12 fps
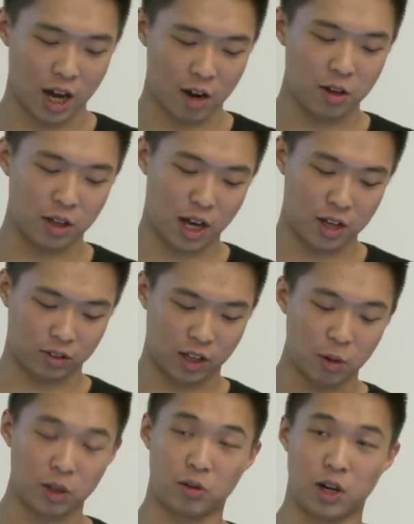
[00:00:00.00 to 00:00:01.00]
everything I
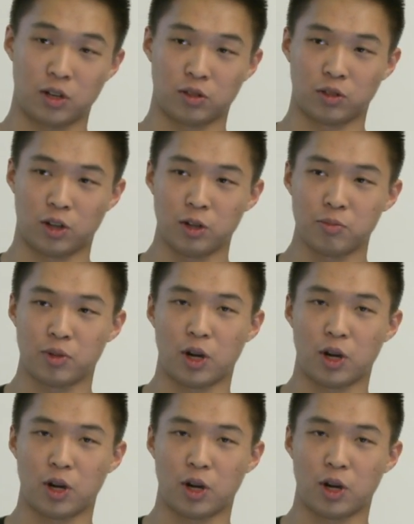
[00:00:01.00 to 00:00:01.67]
say with a grain of salt,